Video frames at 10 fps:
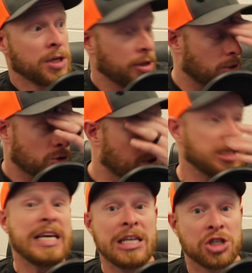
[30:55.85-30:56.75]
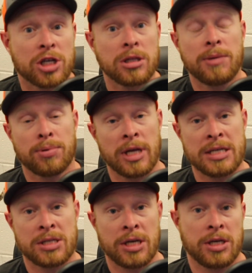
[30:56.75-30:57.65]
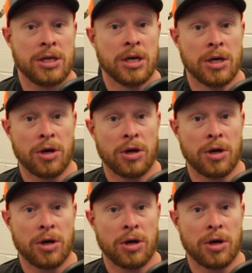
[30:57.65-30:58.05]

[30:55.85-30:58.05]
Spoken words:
You're strategically placing